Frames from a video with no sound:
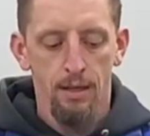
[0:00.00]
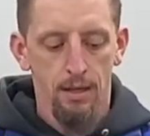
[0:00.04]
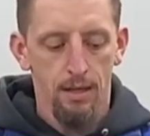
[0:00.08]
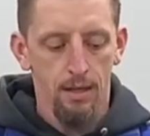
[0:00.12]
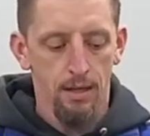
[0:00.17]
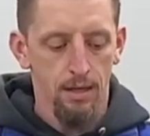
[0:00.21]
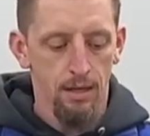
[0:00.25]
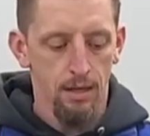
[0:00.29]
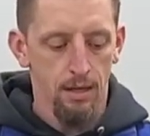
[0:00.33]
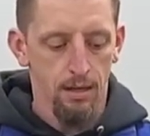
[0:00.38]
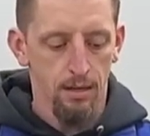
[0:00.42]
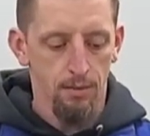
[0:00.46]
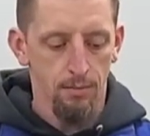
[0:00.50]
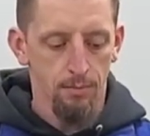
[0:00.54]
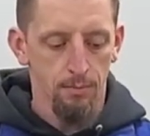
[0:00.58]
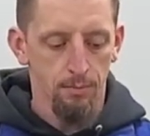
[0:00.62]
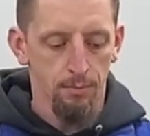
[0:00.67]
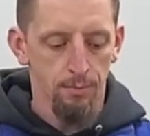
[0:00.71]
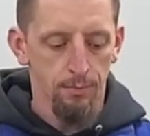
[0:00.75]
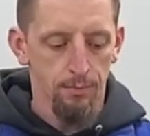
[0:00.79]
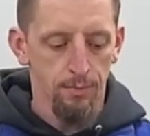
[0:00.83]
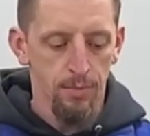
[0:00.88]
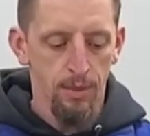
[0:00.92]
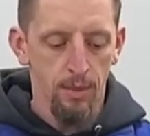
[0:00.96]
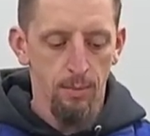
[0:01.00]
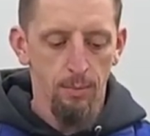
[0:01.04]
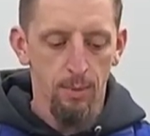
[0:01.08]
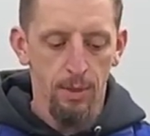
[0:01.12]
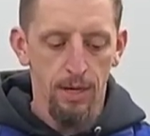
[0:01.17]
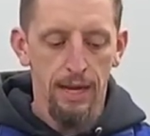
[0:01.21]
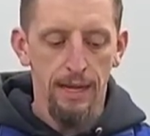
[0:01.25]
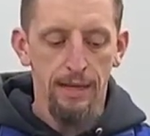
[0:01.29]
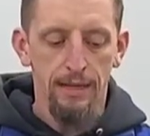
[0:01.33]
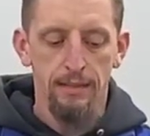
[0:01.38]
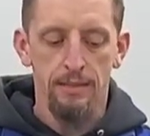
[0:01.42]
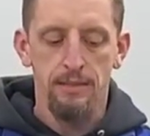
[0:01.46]
um, but
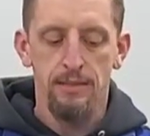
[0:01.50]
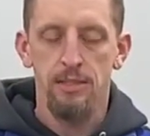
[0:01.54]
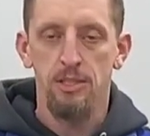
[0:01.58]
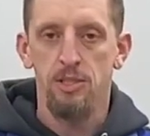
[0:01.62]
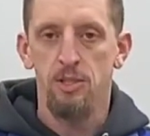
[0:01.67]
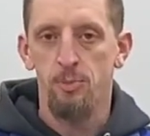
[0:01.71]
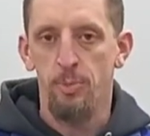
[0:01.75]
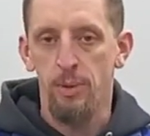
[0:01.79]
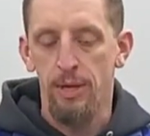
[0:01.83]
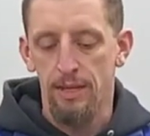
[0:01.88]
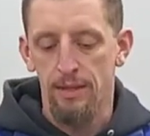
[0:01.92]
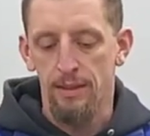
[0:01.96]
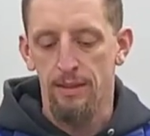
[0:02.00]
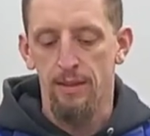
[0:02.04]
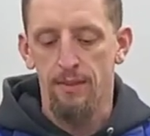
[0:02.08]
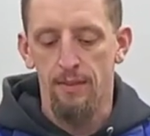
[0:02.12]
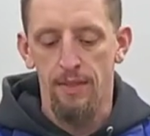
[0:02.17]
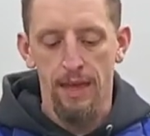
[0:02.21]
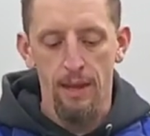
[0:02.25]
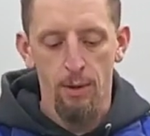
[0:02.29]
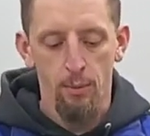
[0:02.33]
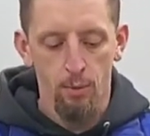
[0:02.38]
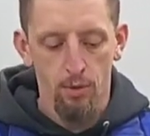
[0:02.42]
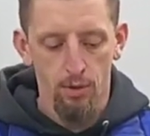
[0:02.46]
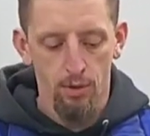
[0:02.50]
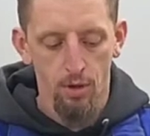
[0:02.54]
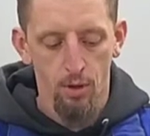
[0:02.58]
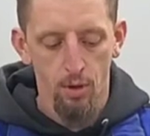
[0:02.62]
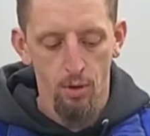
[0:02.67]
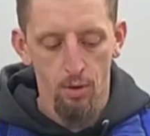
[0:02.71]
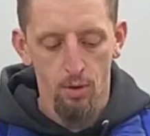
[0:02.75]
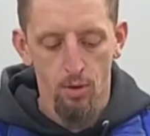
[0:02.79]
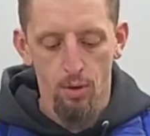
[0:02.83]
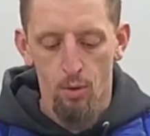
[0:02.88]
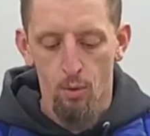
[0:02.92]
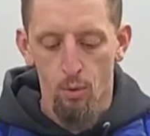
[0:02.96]
I suspect that will
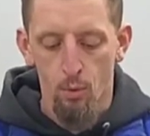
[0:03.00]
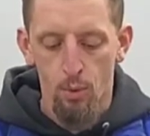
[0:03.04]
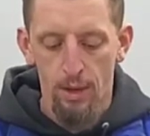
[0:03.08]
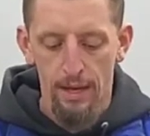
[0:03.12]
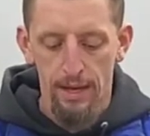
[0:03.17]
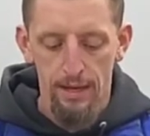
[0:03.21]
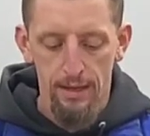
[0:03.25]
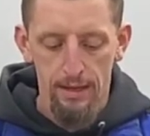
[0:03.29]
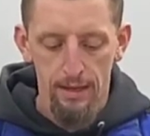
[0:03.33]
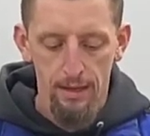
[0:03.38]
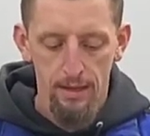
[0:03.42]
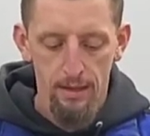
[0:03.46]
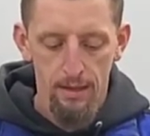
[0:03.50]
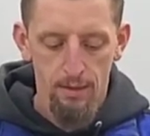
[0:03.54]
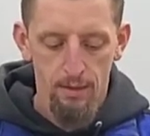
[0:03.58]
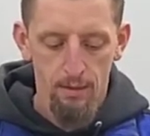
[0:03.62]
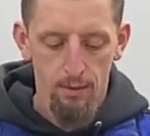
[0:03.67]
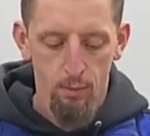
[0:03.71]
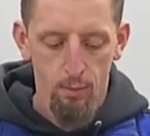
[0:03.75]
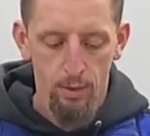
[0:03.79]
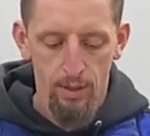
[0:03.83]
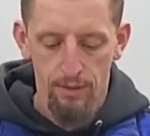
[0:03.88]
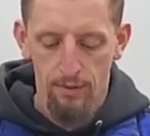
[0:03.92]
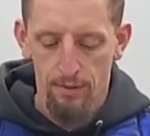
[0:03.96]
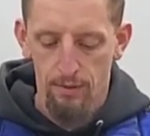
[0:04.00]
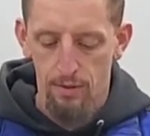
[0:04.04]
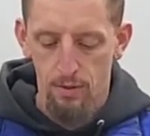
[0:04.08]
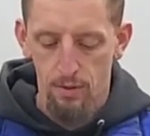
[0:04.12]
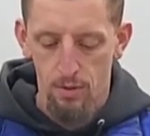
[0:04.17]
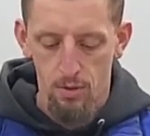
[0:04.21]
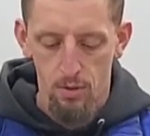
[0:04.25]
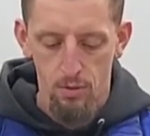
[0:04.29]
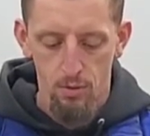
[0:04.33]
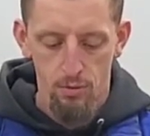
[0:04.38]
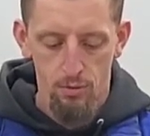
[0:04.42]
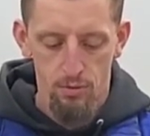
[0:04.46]
go away with
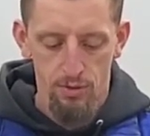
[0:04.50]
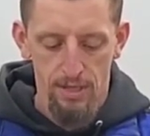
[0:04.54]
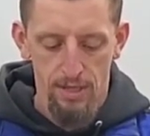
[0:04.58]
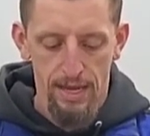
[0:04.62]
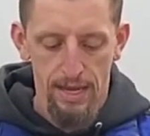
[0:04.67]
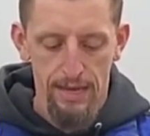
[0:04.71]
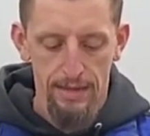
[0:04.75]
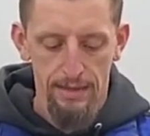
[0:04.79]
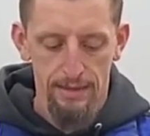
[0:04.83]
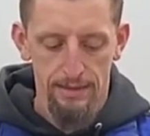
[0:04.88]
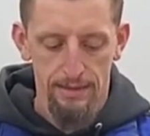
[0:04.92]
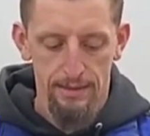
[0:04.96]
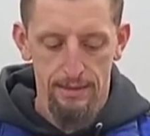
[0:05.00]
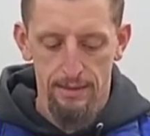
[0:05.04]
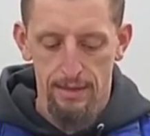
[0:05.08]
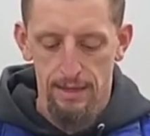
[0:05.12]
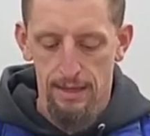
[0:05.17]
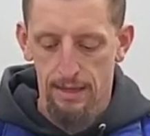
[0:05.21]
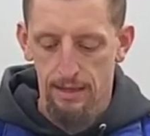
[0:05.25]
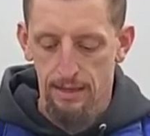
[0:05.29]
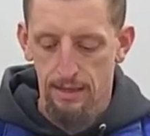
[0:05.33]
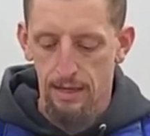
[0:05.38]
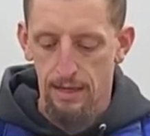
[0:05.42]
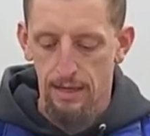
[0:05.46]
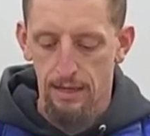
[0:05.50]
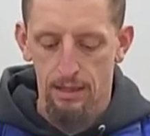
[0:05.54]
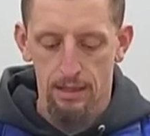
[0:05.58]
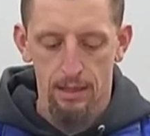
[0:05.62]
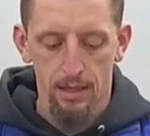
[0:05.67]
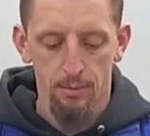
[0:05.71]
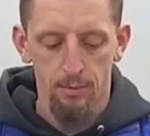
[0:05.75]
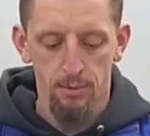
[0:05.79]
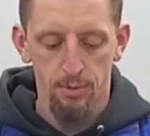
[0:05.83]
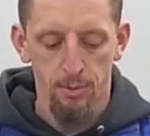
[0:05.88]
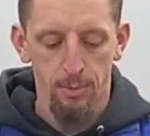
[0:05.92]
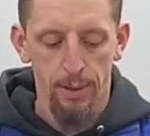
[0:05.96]
use as it kind of
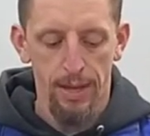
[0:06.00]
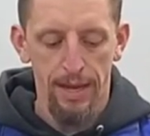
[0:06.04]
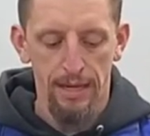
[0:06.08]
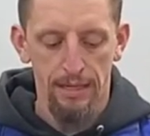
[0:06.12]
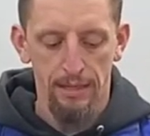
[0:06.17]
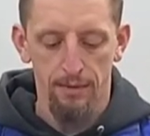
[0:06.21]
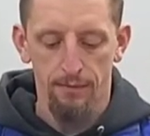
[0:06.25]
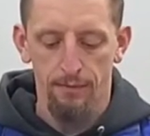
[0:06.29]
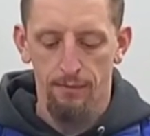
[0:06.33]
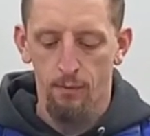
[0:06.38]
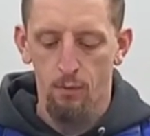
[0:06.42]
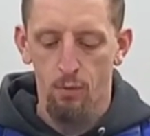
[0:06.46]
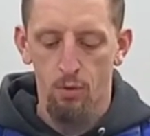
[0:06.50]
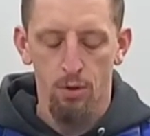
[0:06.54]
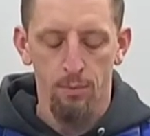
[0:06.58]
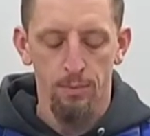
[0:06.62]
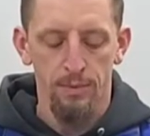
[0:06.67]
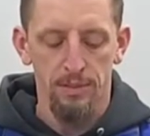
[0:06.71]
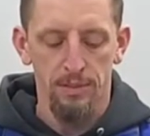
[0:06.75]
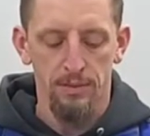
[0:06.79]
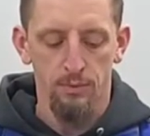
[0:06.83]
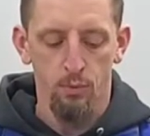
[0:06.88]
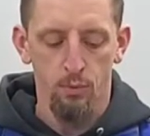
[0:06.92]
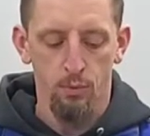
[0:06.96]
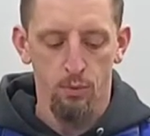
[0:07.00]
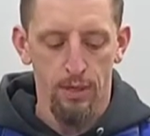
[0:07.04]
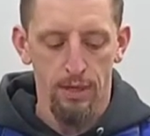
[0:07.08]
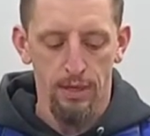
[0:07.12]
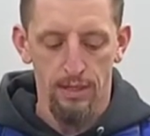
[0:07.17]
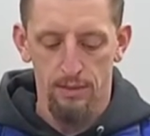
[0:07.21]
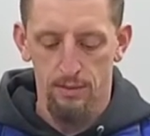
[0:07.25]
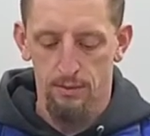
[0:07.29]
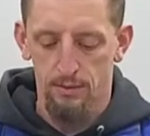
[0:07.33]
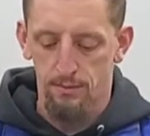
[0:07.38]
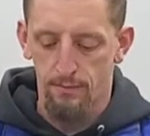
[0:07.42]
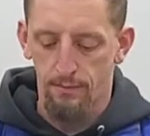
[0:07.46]
comes back to form as,
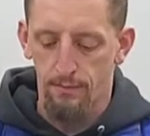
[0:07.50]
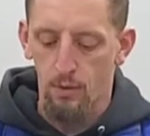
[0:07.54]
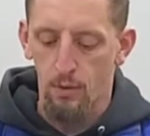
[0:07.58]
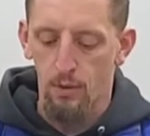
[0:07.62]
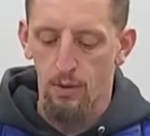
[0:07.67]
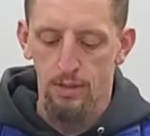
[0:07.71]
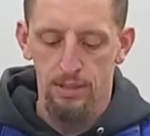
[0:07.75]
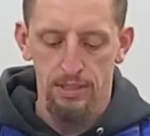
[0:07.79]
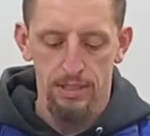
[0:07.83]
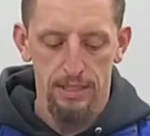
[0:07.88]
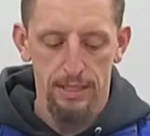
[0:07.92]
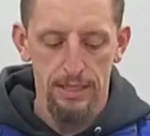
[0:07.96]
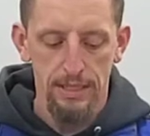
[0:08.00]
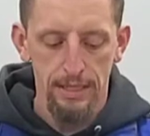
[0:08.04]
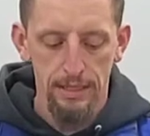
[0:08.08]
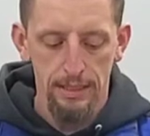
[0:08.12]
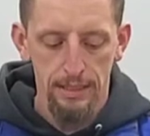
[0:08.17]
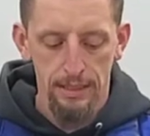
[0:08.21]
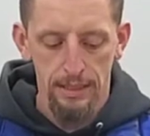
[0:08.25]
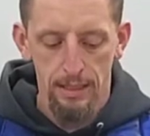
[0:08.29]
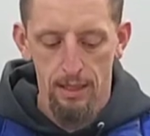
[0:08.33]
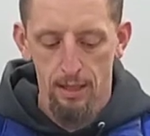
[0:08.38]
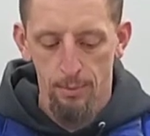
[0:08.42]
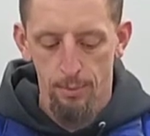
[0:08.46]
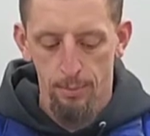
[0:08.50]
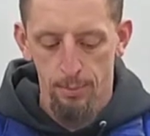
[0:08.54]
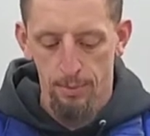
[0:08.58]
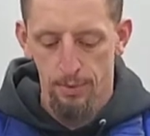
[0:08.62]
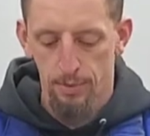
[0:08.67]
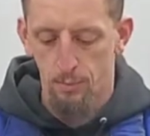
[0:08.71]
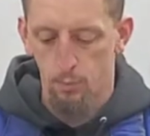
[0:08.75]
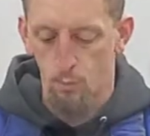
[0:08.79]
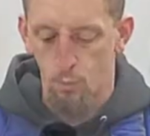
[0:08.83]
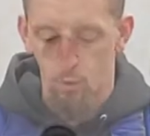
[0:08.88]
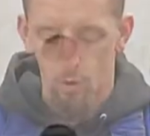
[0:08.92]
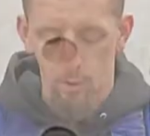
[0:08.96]
as far as it heating up
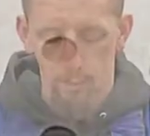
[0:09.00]
and